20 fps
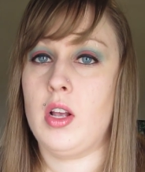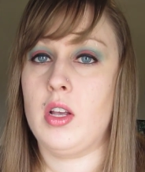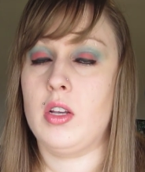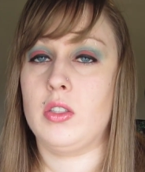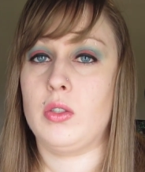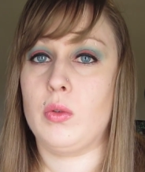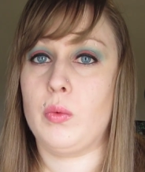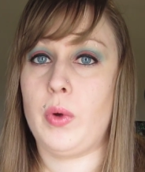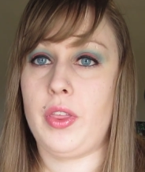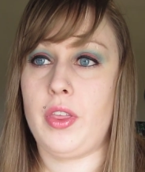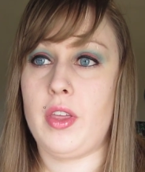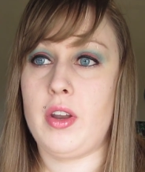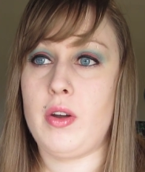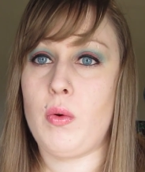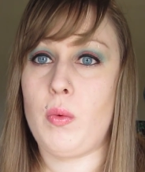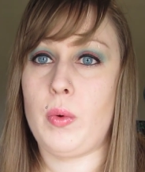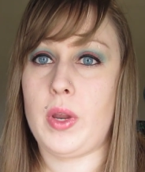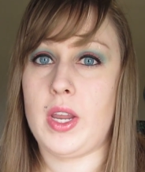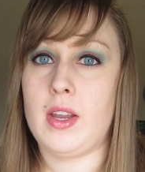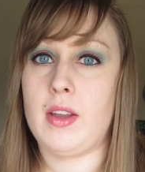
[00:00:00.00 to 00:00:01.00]
So within
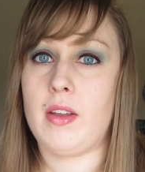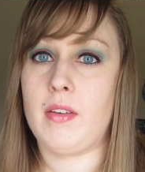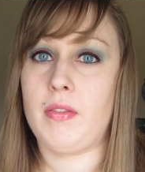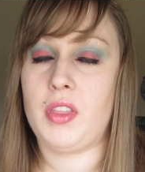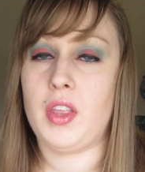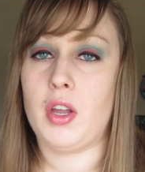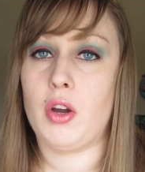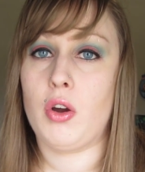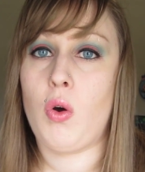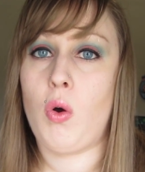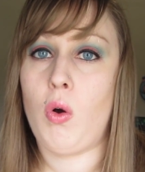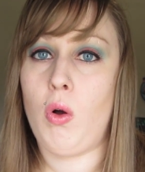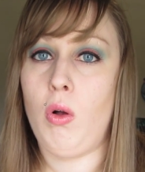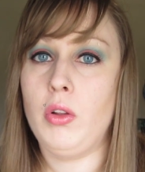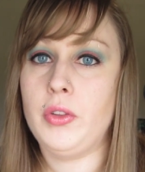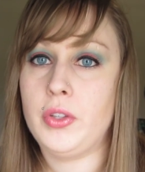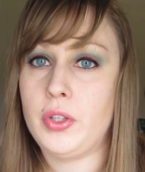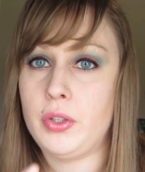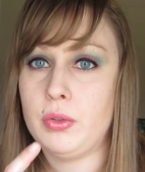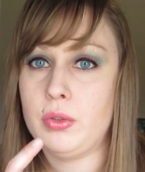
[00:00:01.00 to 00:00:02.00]
a week, if their whole
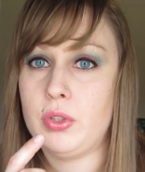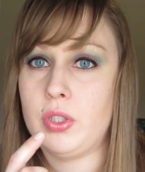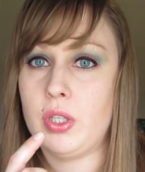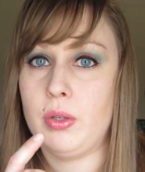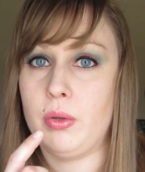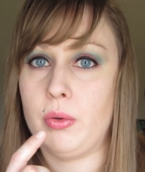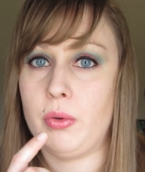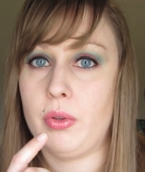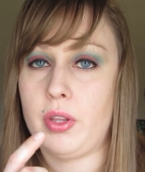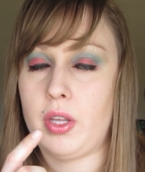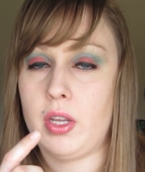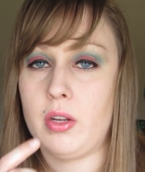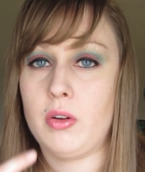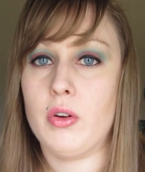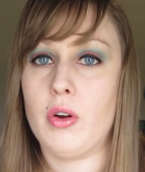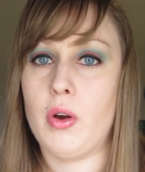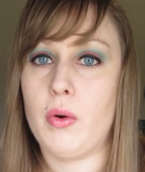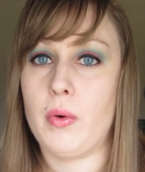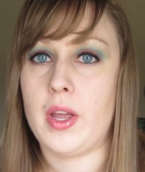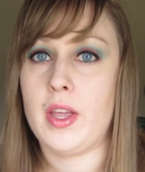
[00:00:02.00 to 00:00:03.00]
new tooth can
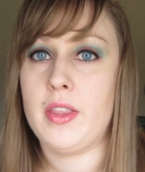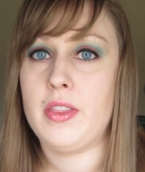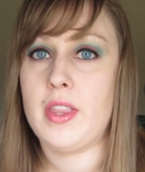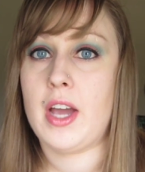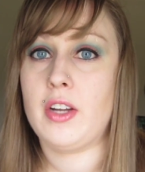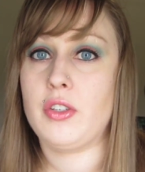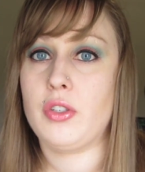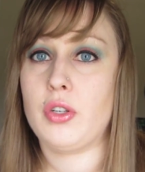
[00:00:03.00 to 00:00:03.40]
grow in, that